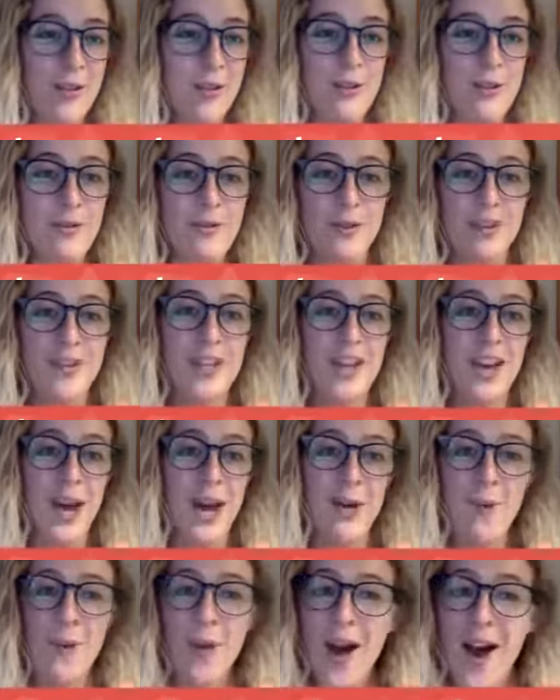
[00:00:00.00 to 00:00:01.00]
Great for
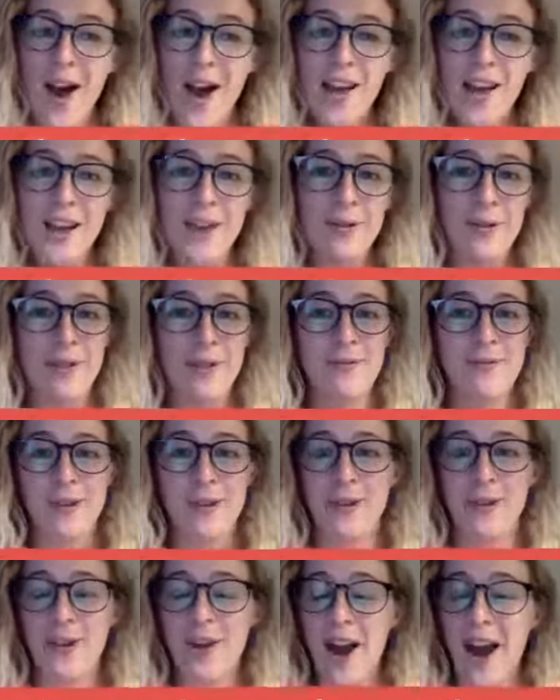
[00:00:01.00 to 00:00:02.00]
DIY, great
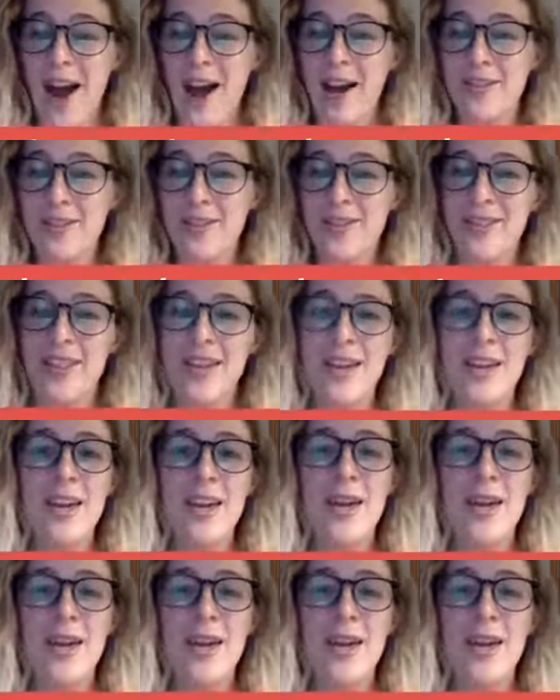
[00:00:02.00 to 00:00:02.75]
for crafts,